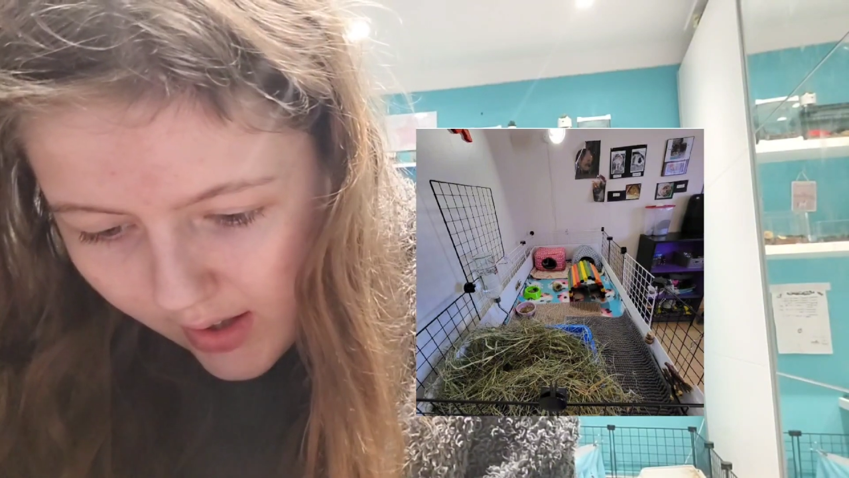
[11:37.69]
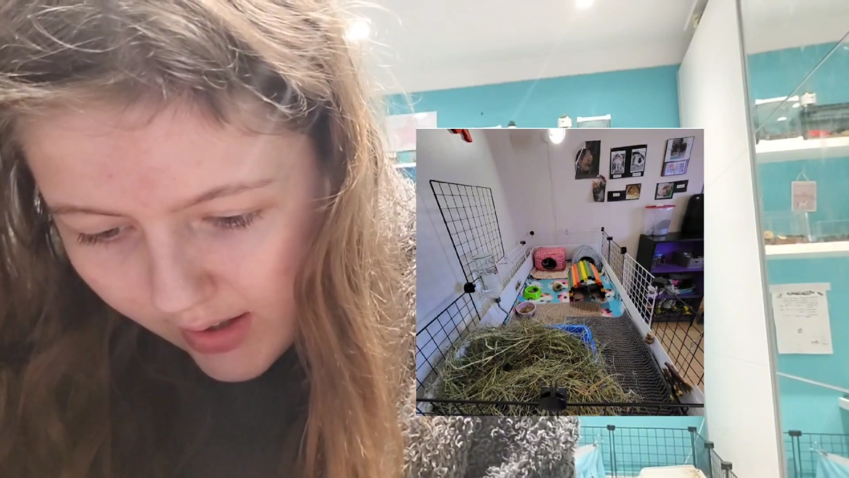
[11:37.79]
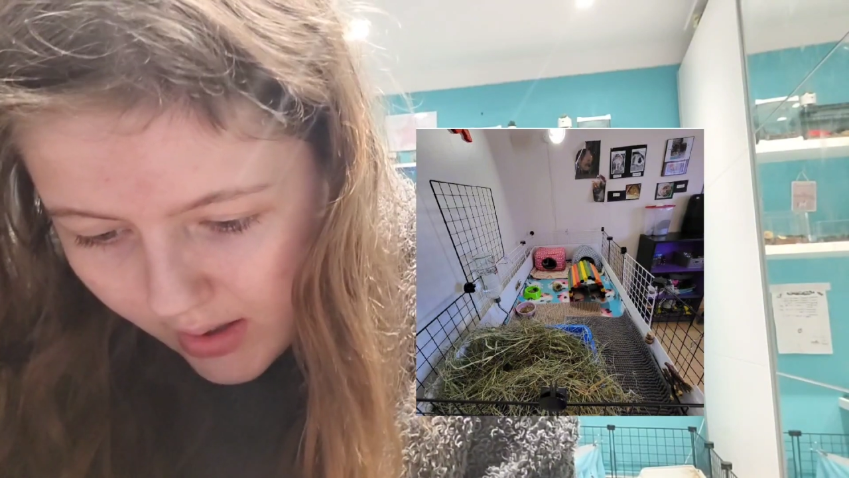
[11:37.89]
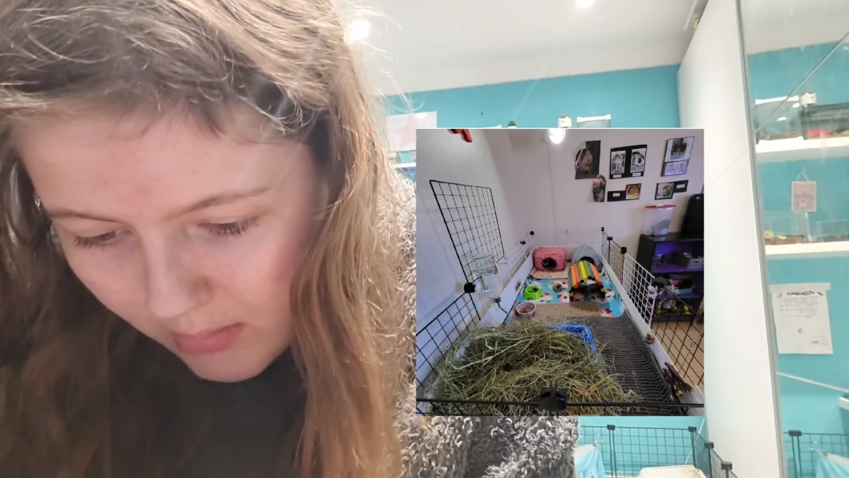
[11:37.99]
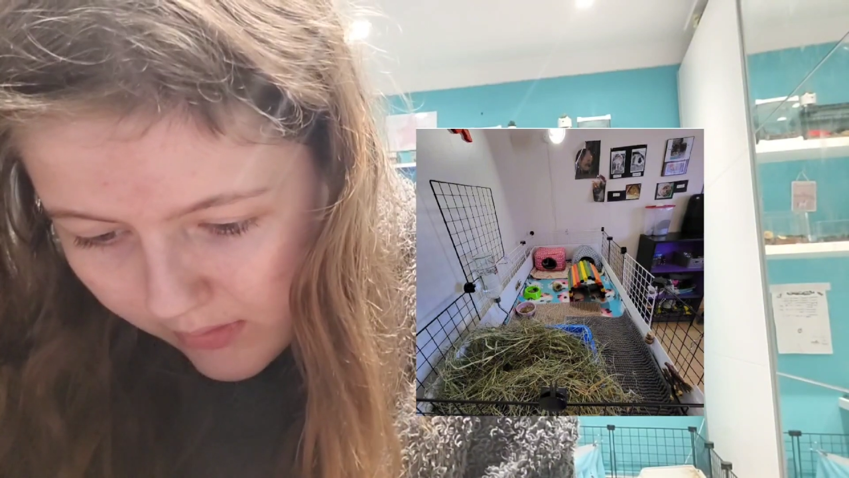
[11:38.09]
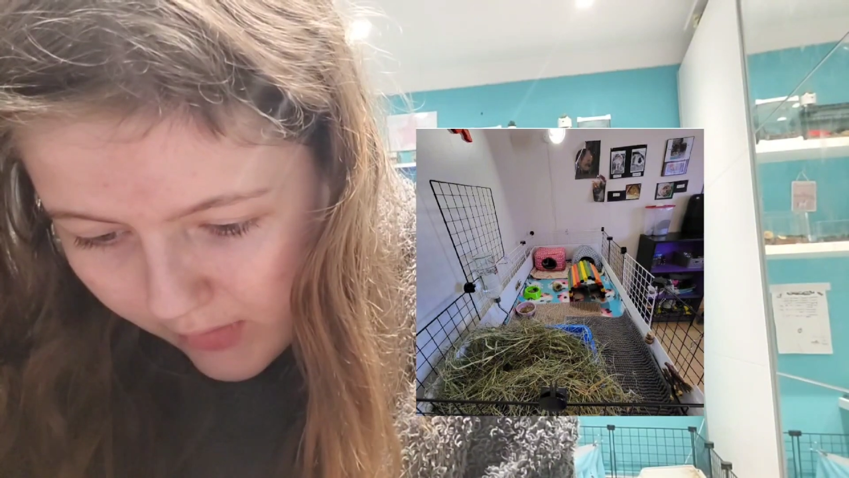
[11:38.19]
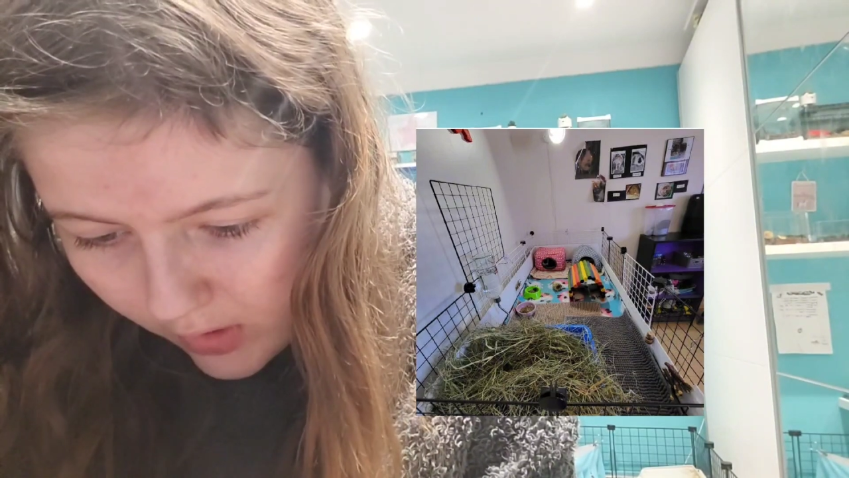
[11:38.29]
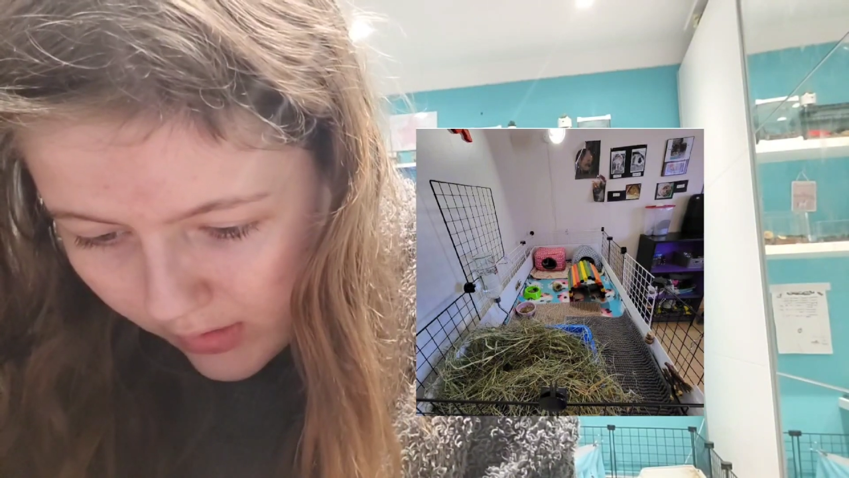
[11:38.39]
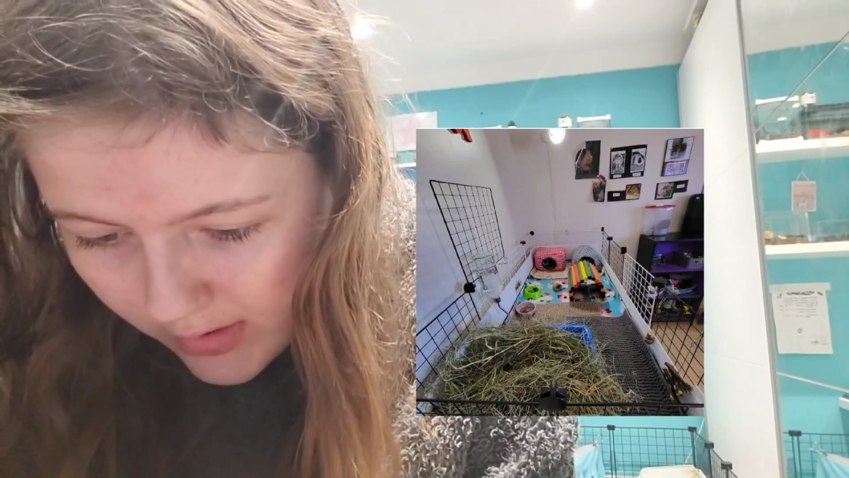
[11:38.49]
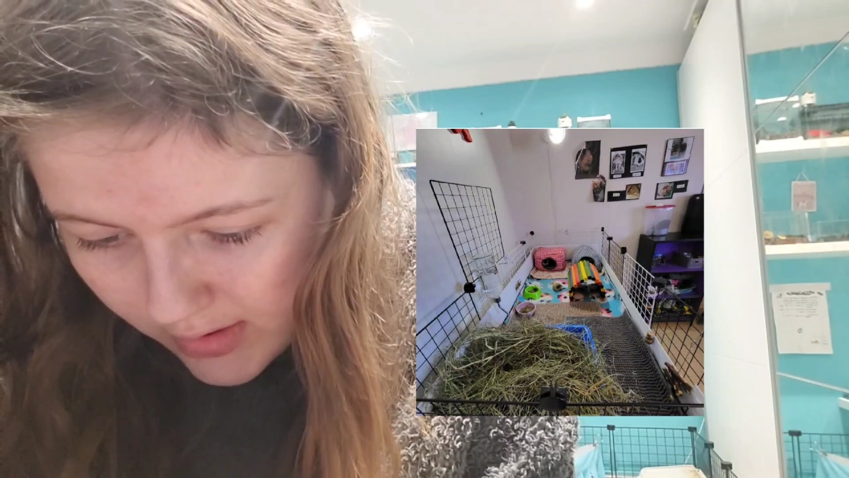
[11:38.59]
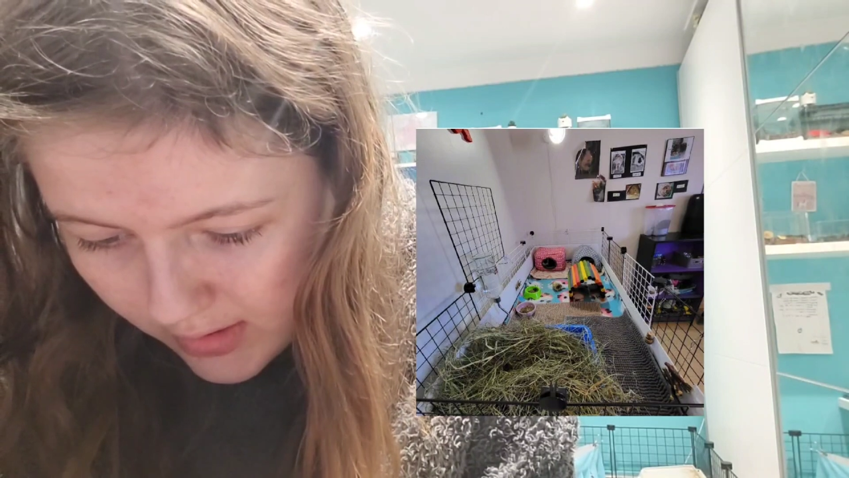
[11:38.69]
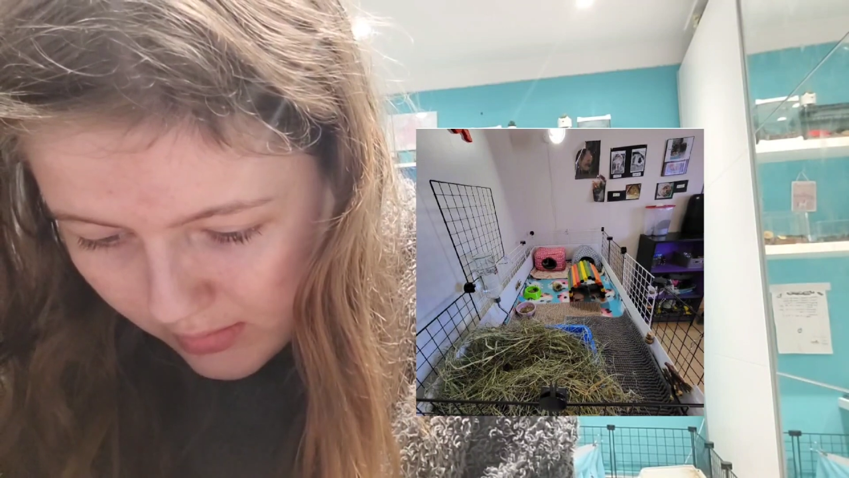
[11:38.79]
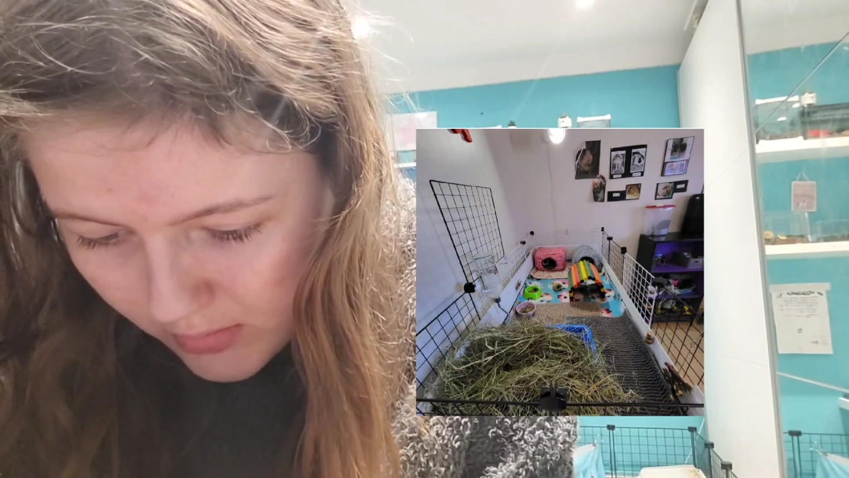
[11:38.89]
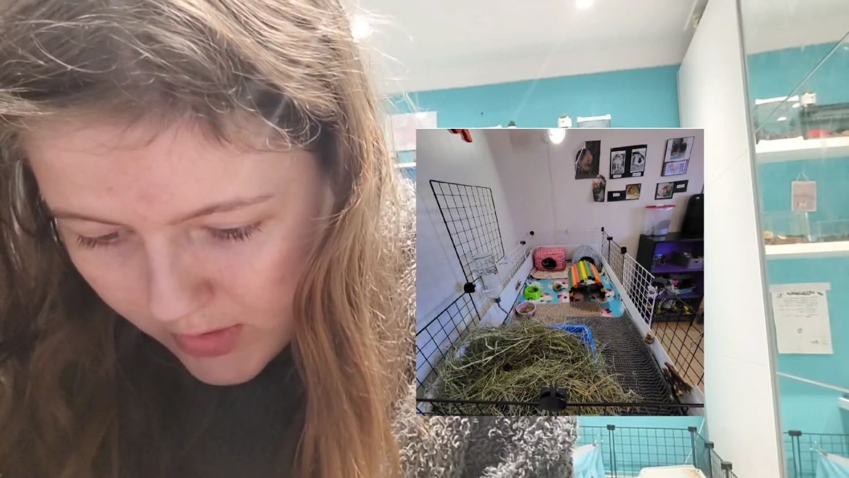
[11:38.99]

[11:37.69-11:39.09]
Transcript: You've got some